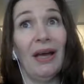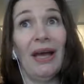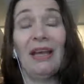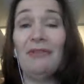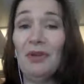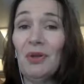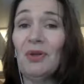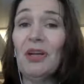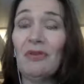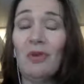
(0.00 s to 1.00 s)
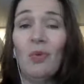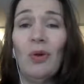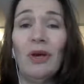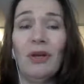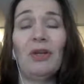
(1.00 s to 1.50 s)
And if you're looking for
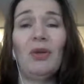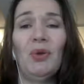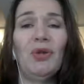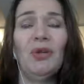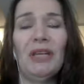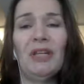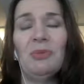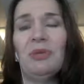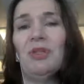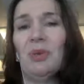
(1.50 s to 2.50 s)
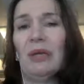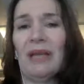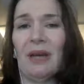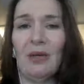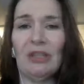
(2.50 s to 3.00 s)
work, you need to be
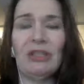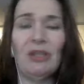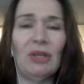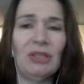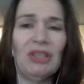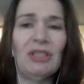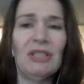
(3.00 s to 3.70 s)
doing that on